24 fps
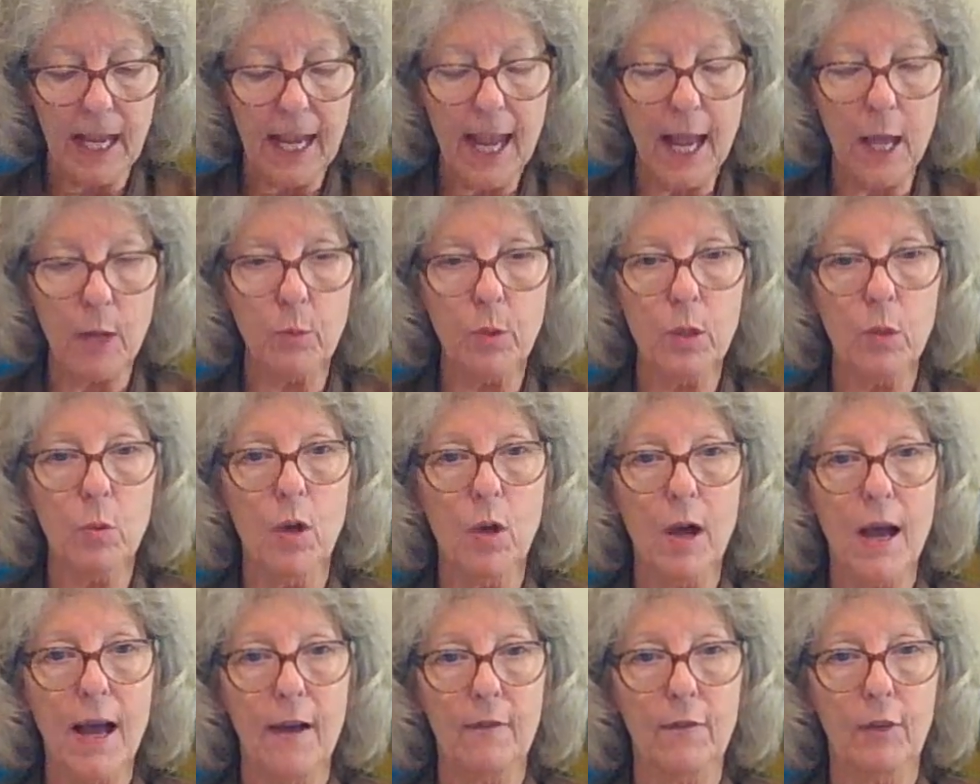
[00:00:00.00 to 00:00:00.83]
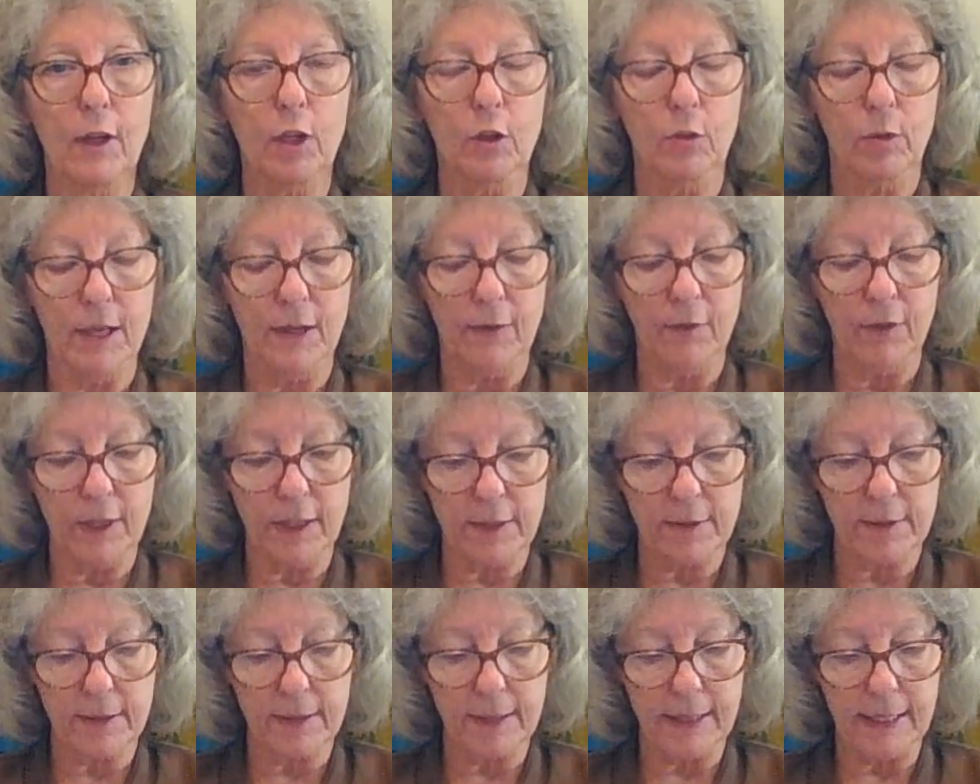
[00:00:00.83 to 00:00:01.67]
and we will have a
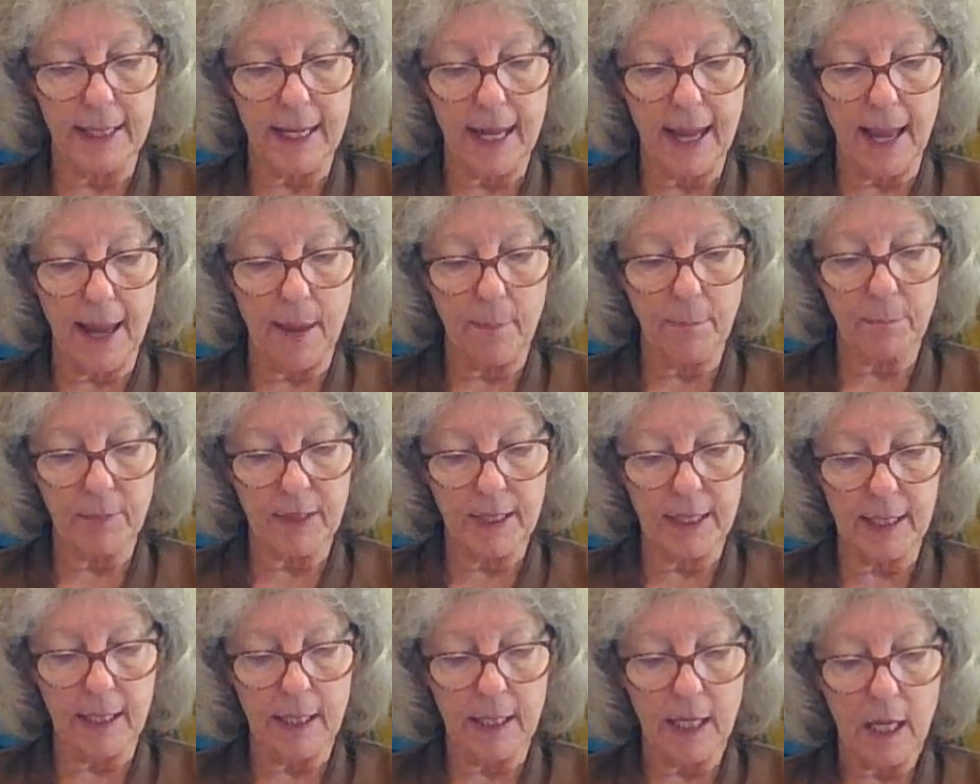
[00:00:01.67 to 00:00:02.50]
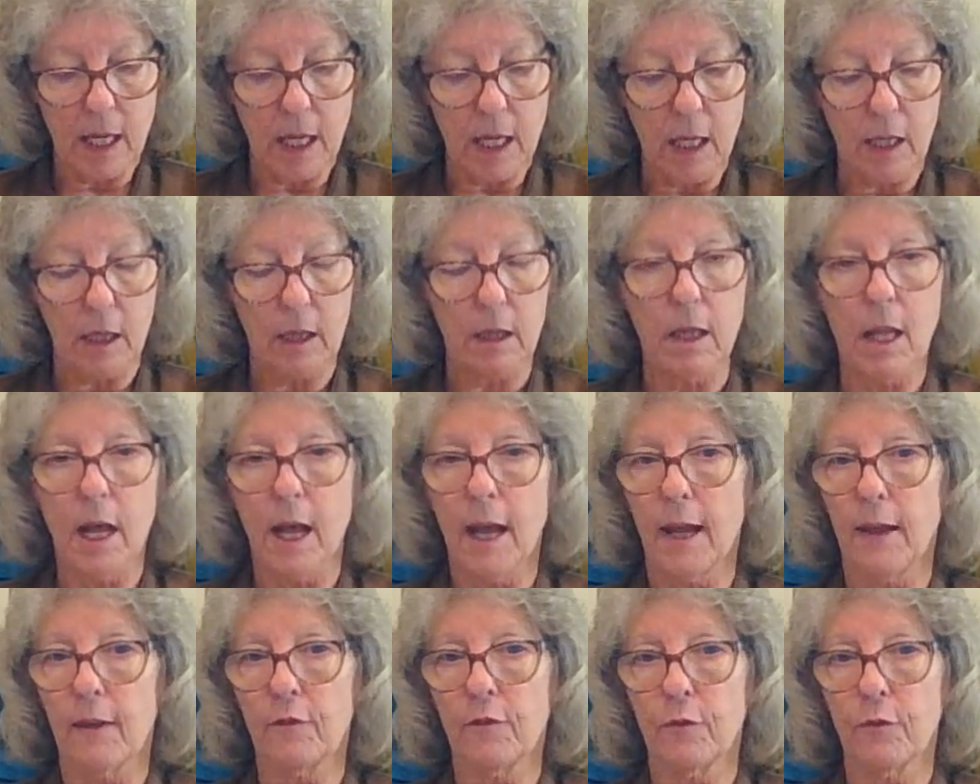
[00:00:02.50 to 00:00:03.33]
grievously empty
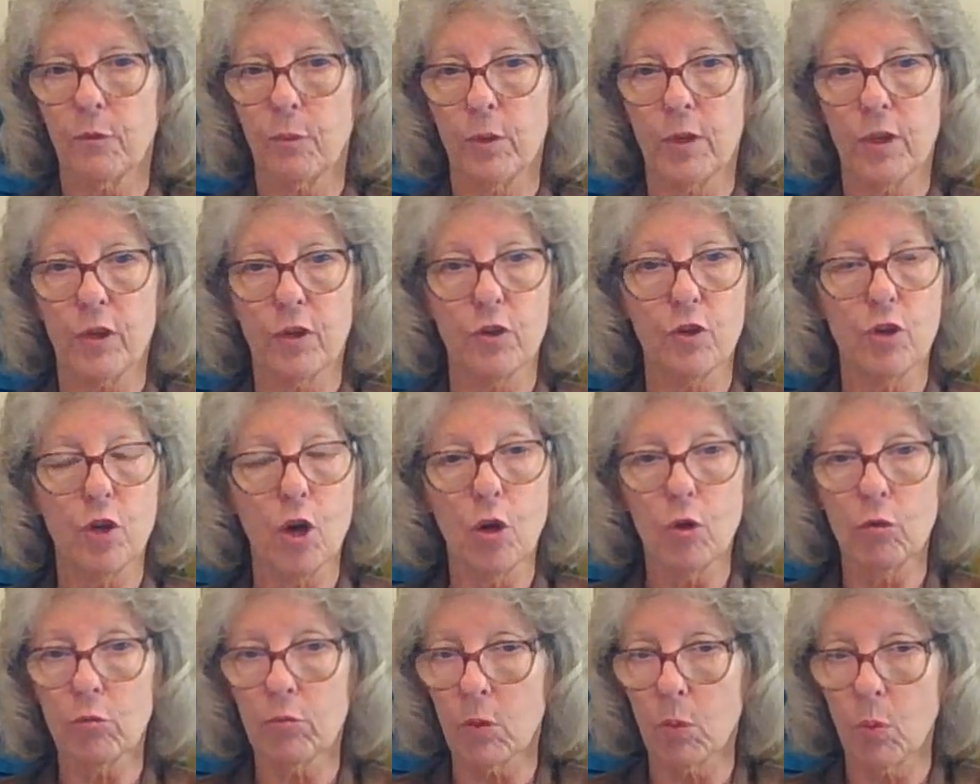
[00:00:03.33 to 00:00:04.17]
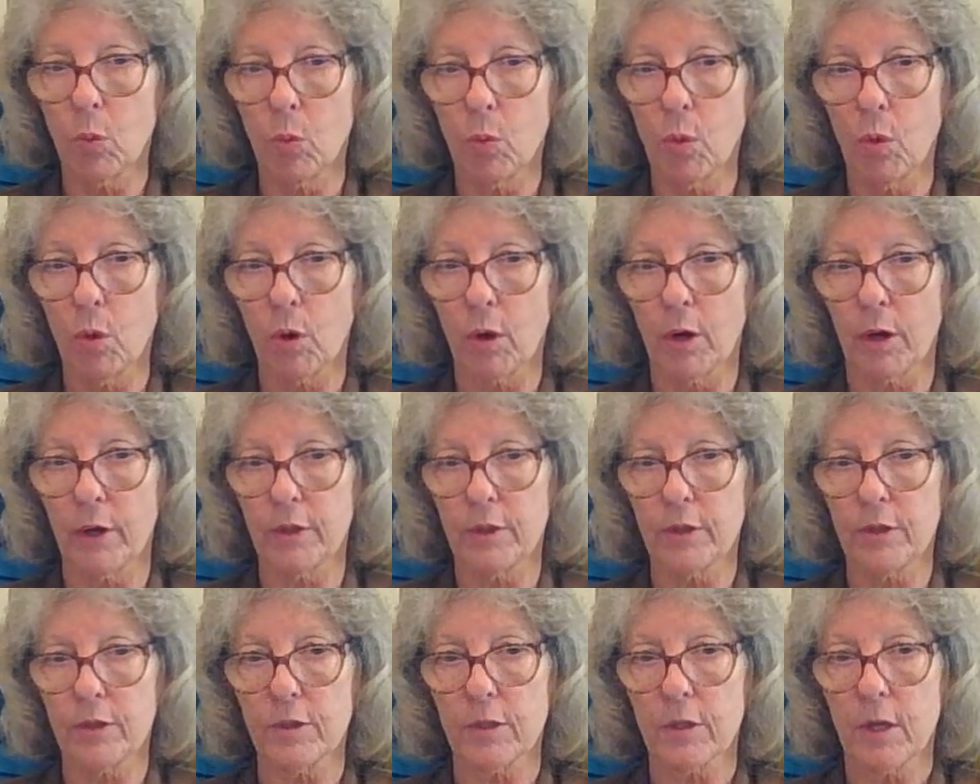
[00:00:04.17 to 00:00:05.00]
life with no
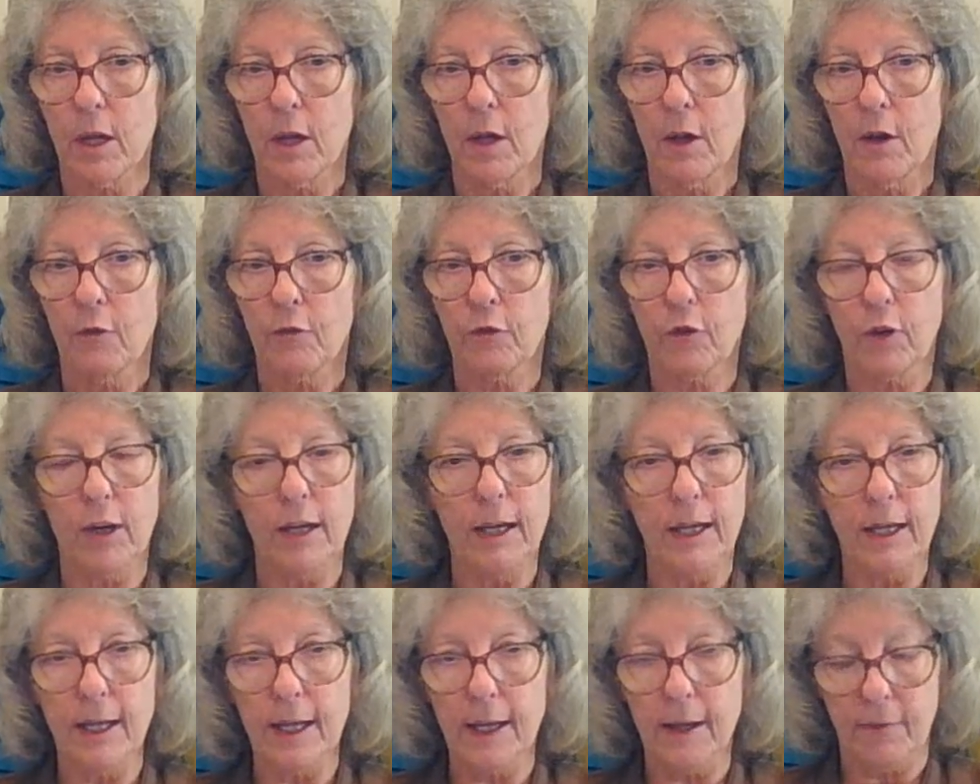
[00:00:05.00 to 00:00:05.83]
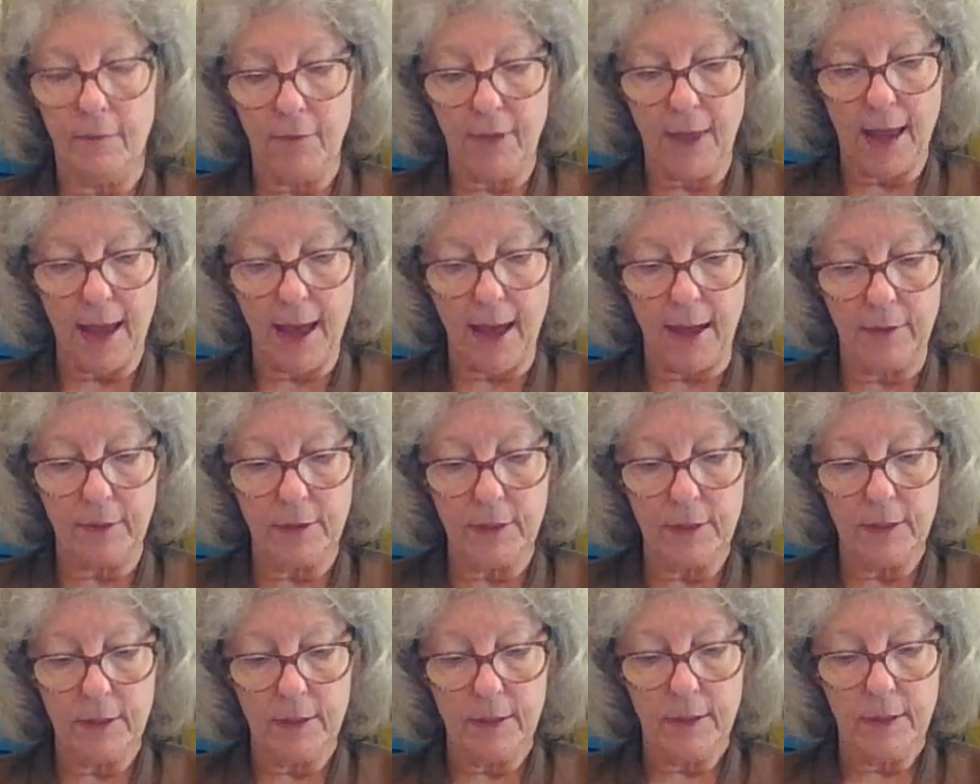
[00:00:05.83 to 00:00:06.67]
rewards for any of
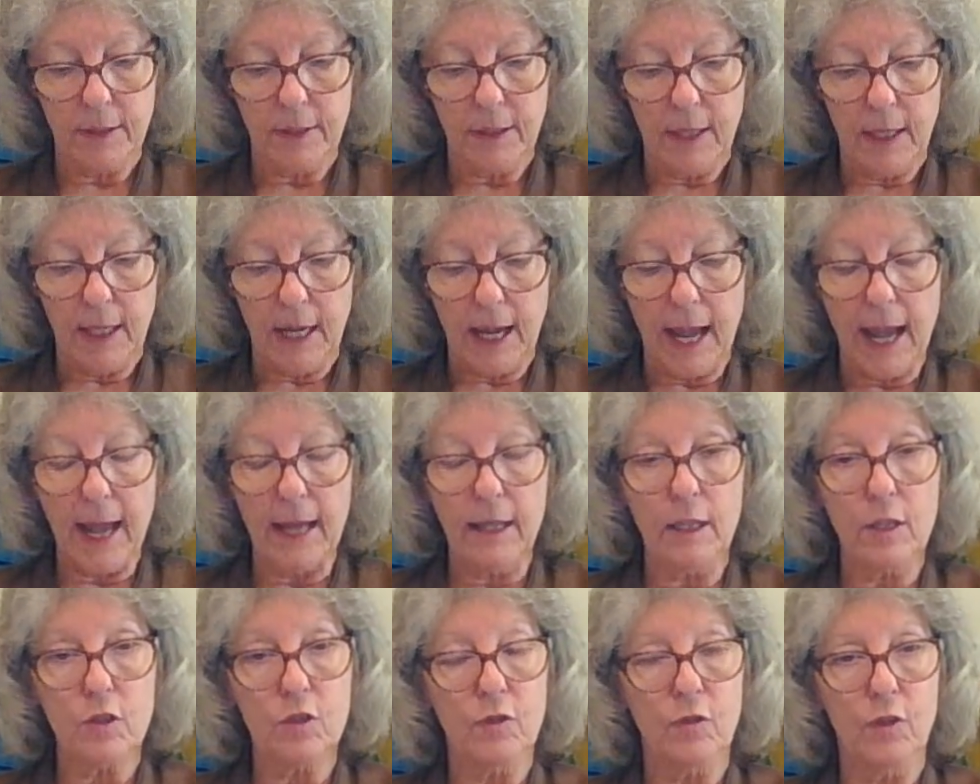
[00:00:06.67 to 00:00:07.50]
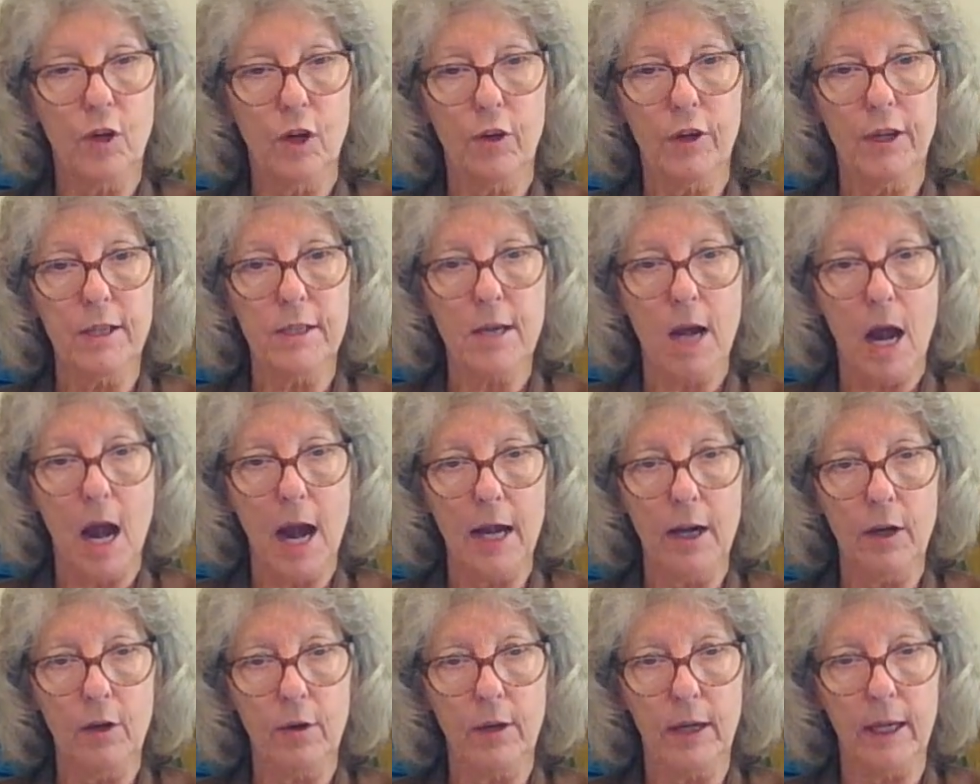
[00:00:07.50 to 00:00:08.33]
that. And it's very
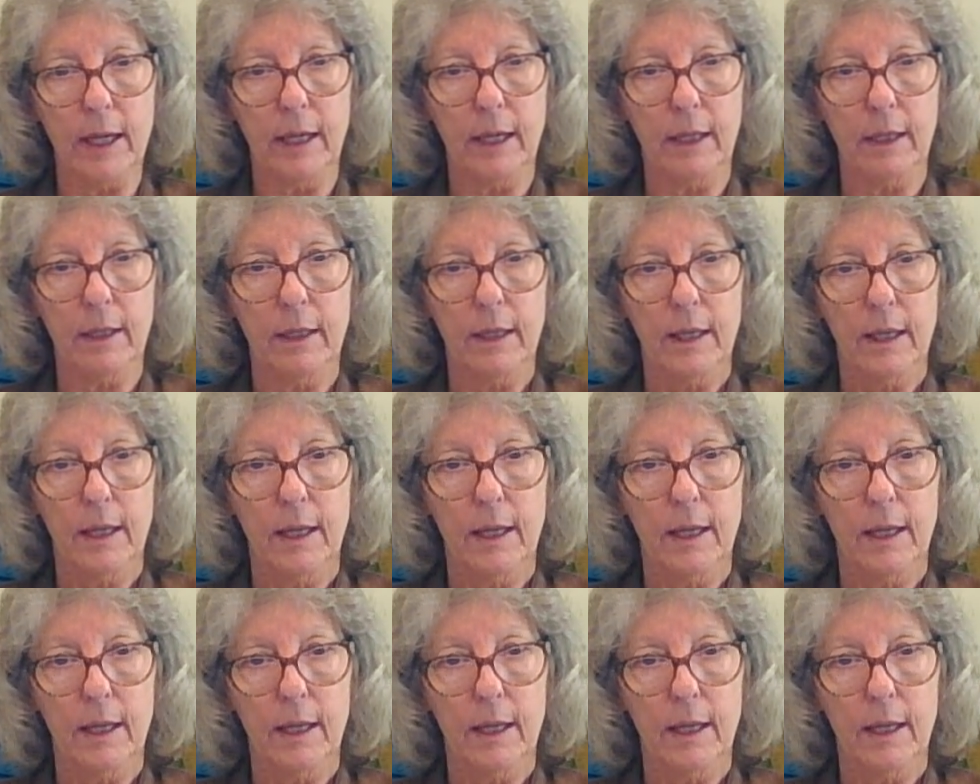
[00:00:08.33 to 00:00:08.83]
tiring